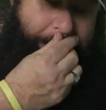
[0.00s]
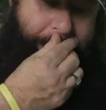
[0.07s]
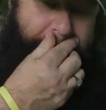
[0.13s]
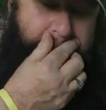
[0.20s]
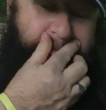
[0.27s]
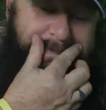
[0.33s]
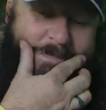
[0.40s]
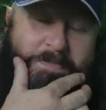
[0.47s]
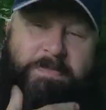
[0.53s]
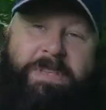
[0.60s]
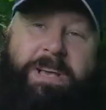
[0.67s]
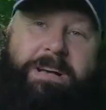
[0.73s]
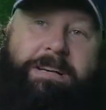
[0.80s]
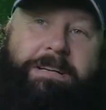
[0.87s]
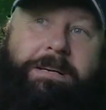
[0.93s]
But
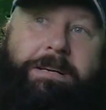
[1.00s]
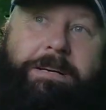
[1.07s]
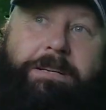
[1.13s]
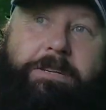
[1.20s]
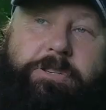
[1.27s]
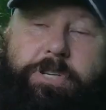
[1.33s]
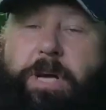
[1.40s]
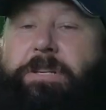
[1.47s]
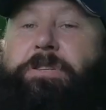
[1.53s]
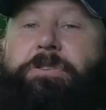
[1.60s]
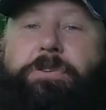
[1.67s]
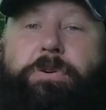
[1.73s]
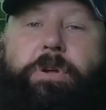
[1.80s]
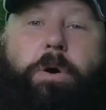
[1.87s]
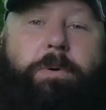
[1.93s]
Justin
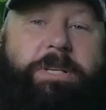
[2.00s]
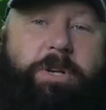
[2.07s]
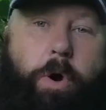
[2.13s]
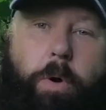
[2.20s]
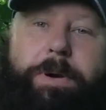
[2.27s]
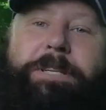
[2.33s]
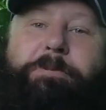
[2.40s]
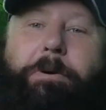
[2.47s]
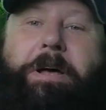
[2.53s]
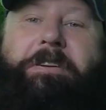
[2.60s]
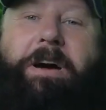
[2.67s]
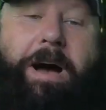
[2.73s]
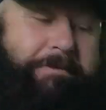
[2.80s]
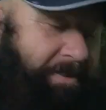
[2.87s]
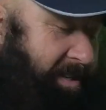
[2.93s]
Trudeau is always
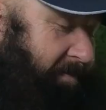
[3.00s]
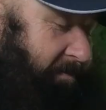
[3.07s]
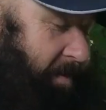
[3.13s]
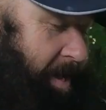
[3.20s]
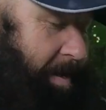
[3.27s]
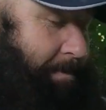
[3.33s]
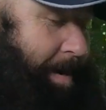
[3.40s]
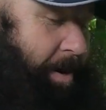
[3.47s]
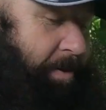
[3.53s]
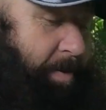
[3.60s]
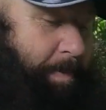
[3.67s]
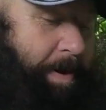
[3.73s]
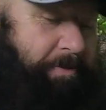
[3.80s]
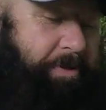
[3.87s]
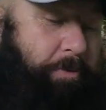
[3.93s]
running off his friggin' mouth
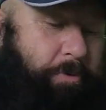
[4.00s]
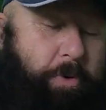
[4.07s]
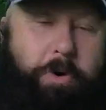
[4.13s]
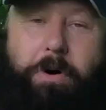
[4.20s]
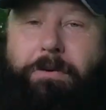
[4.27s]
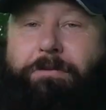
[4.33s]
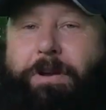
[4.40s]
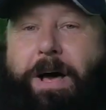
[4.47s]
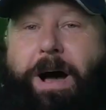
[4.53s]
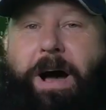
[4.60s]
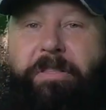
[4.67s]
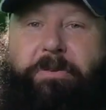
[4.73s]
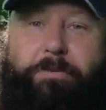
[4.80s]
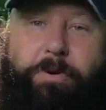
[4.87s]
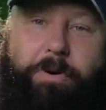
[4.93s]
about the rule of
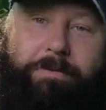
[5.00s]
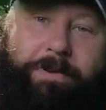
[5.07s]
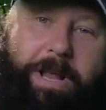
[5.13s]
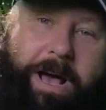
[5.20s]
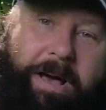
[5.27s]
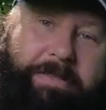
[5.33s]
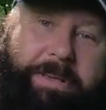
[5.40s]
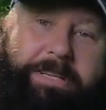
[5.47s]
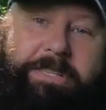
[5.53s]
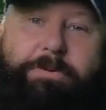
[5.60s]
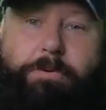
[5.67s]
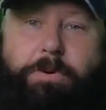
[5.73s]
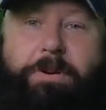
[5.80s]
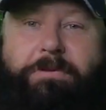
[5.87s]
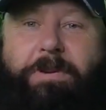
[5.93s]
law this,
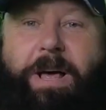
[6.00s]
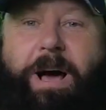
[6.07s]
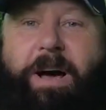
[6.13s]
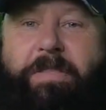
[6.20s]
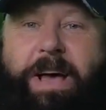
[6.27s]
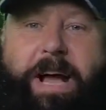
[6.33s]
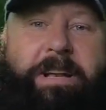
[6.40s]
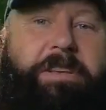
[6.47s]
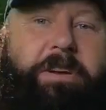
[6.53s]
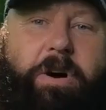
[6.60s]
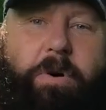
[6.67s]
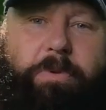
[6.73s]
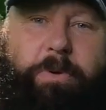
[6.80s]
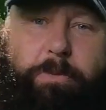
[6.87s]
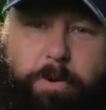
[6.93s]
the rule of law that, you
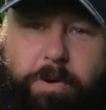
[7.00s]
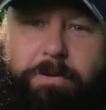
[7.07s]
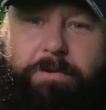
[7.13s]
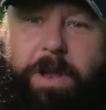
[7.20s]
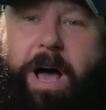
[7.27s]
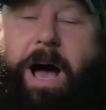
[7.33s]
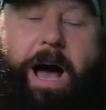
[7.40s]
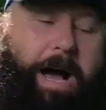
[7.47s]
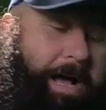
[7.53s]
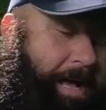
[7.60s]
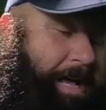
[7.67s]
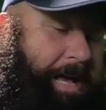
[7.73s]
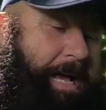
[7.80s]
know, the rule of law.